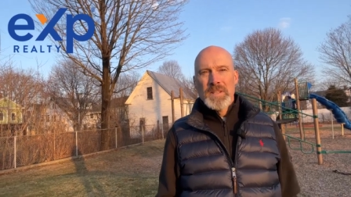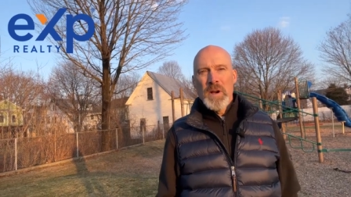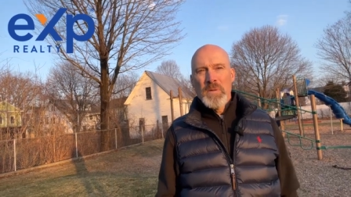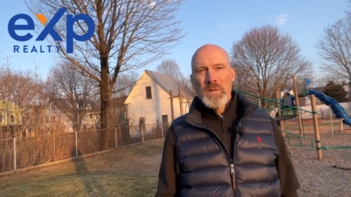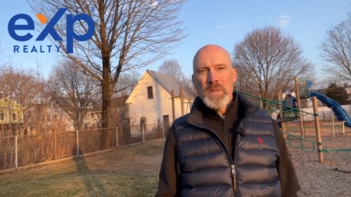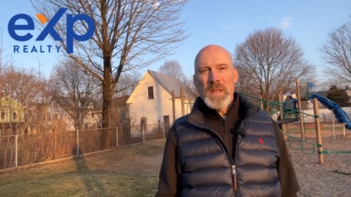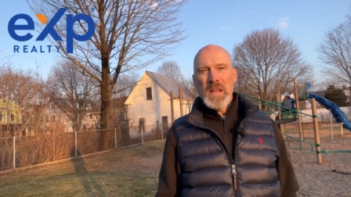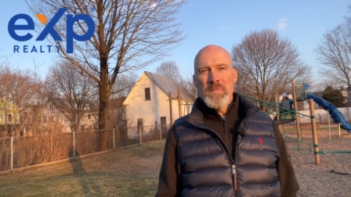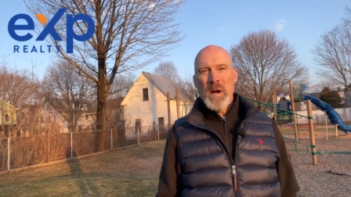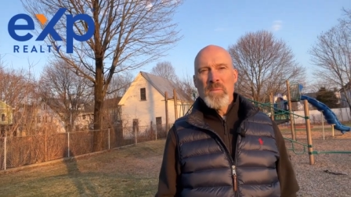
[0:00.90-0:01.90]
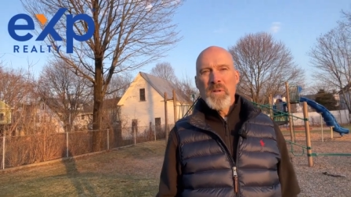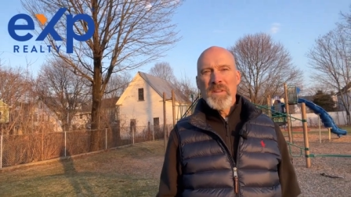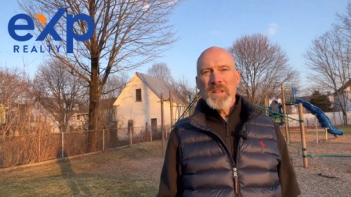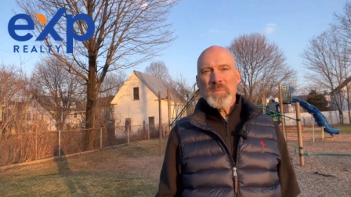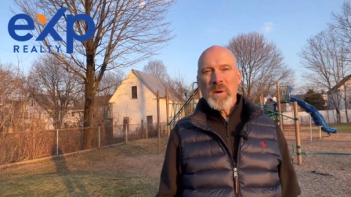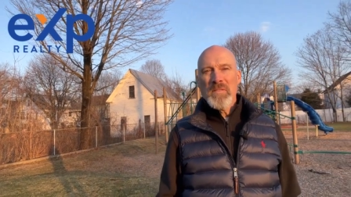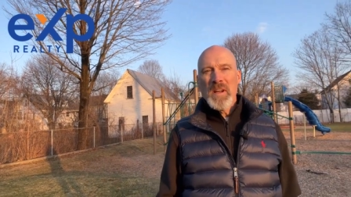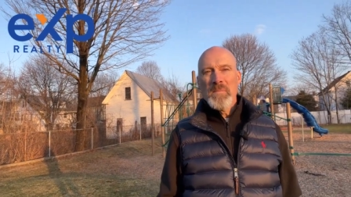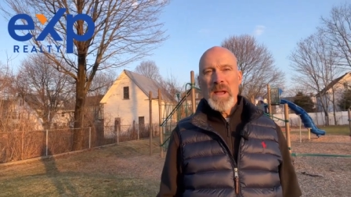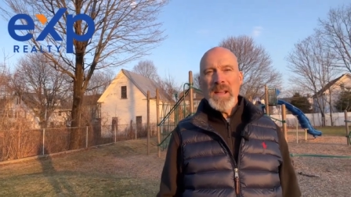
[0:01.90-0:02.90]
So, you thinking about moving to
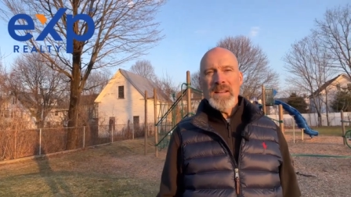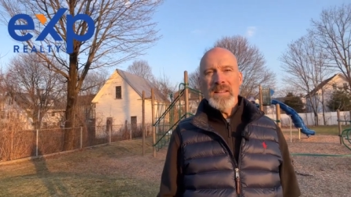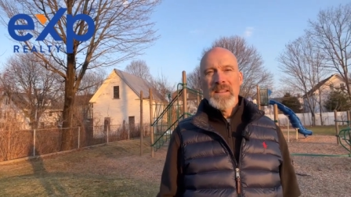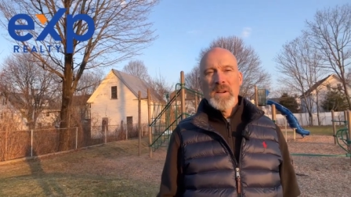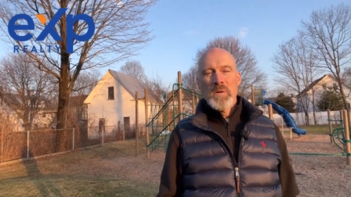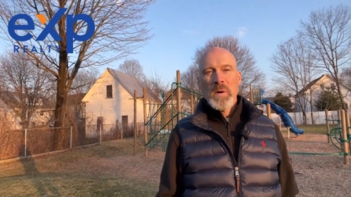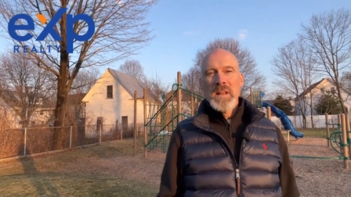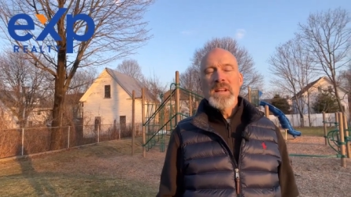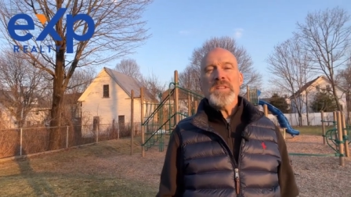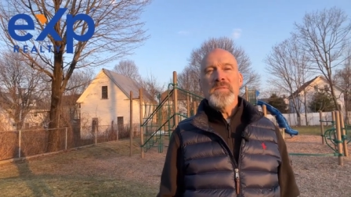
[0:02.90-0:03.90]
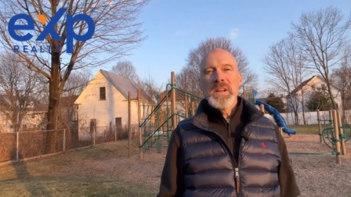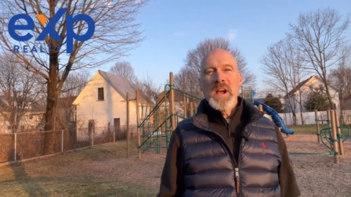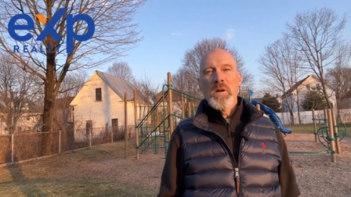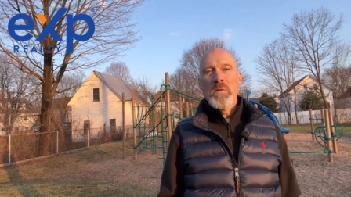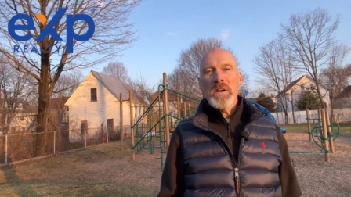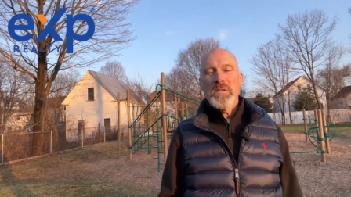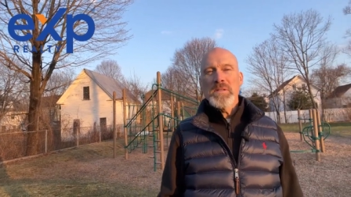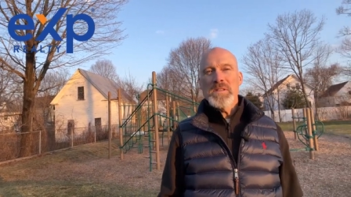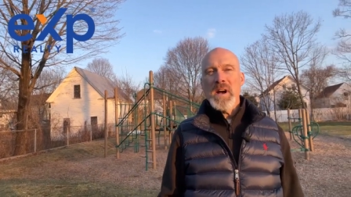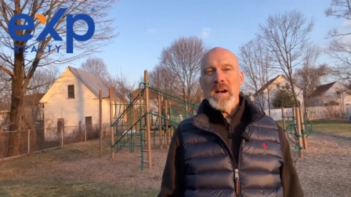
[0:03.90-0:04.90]
Springvale, Maine? Well, in this video, we're
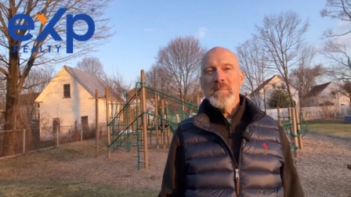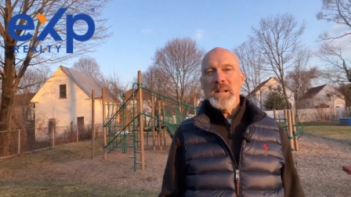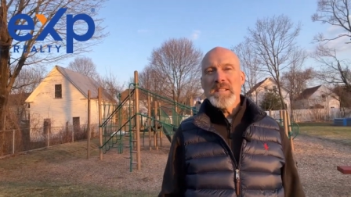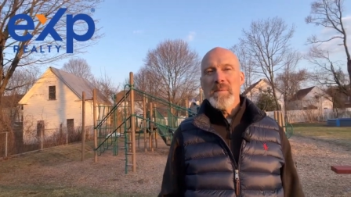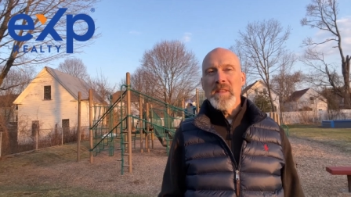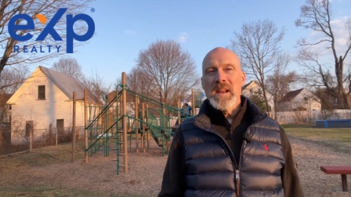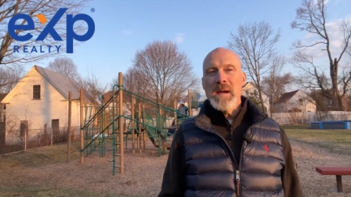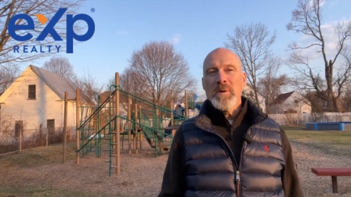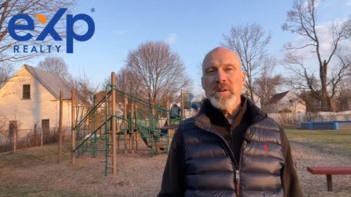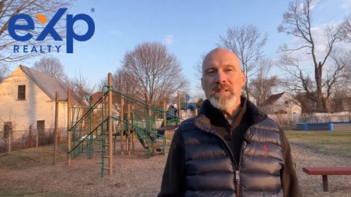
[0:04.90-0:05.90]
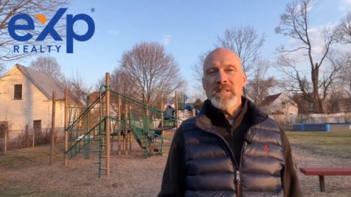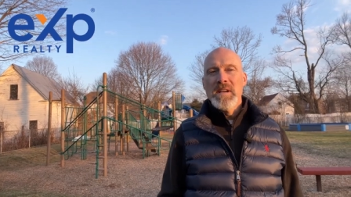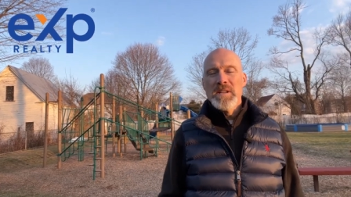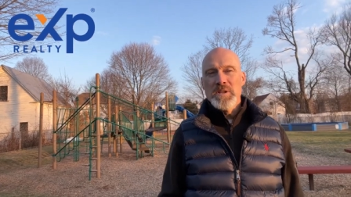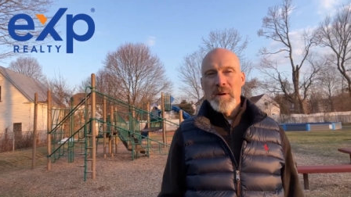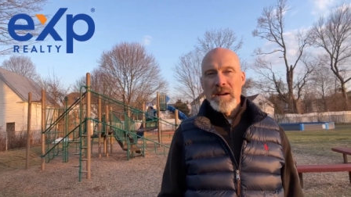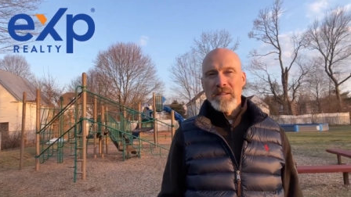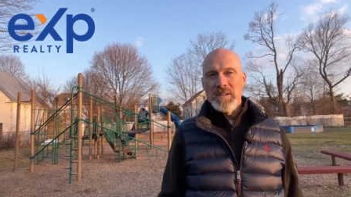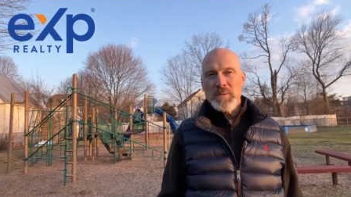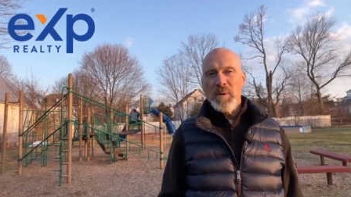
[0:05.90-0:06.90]
going to talk about some of the neighborhoods
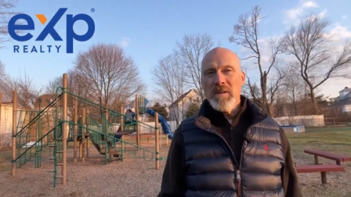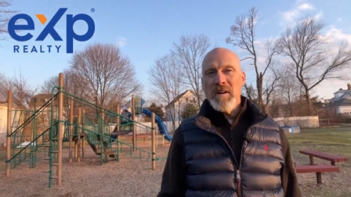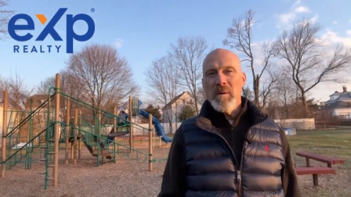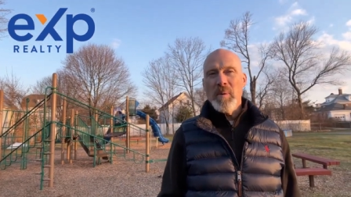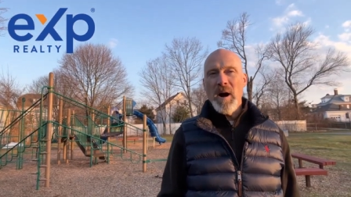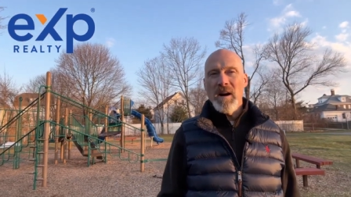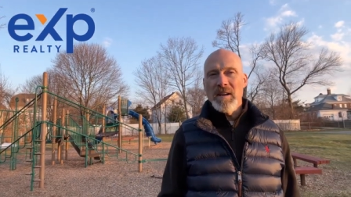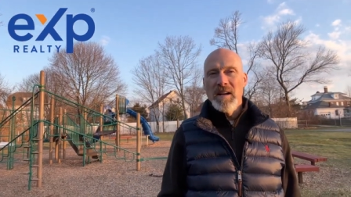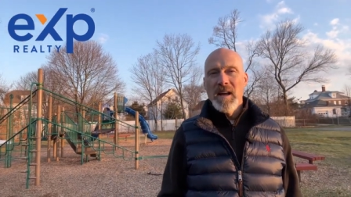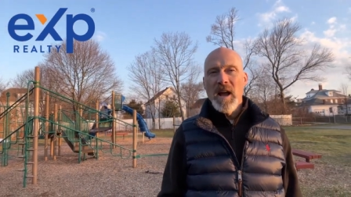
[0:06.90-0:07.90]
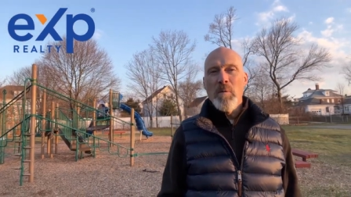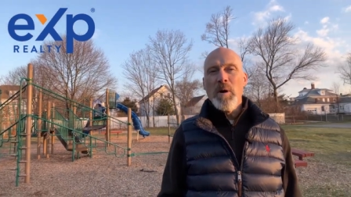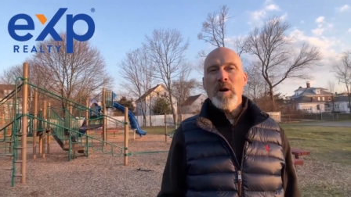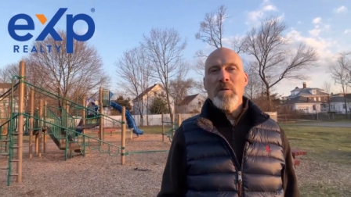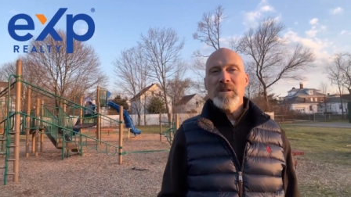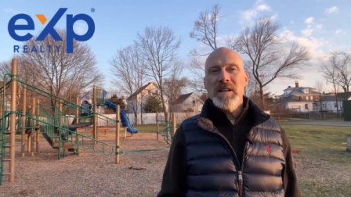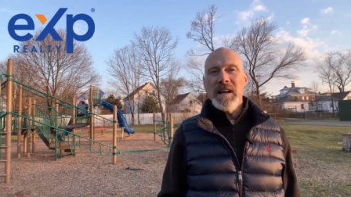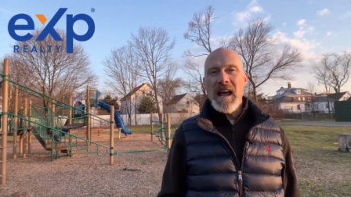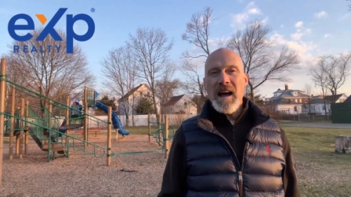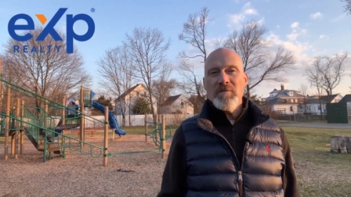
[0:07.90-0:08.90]
surrounding Springvale Park, and we're going to
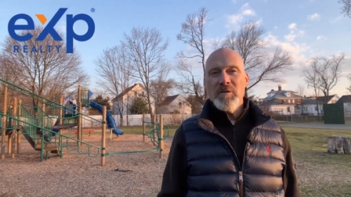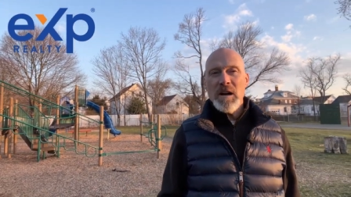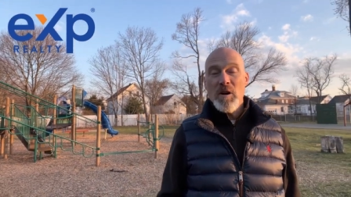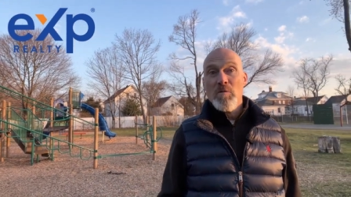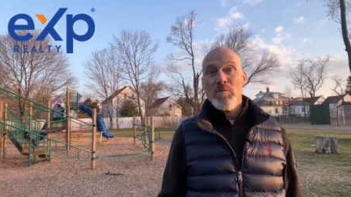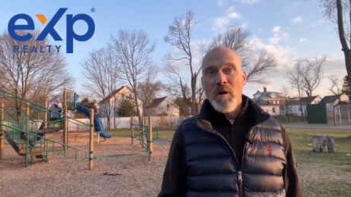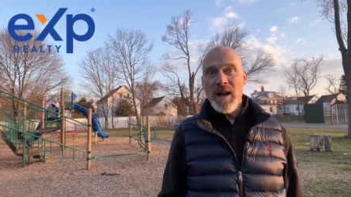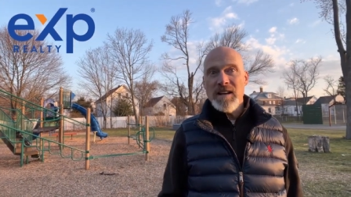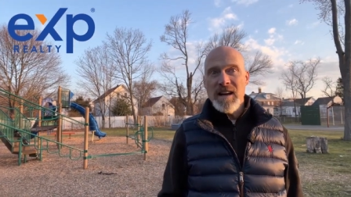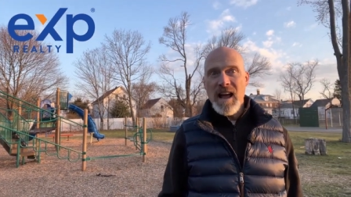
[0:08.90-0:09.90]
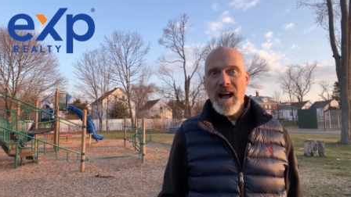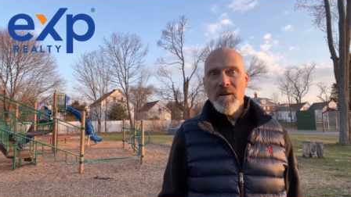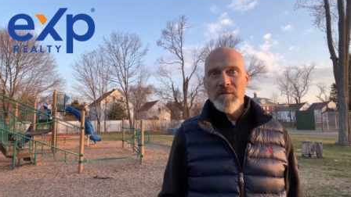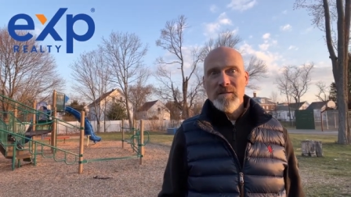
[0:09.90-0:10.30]
get after it right now.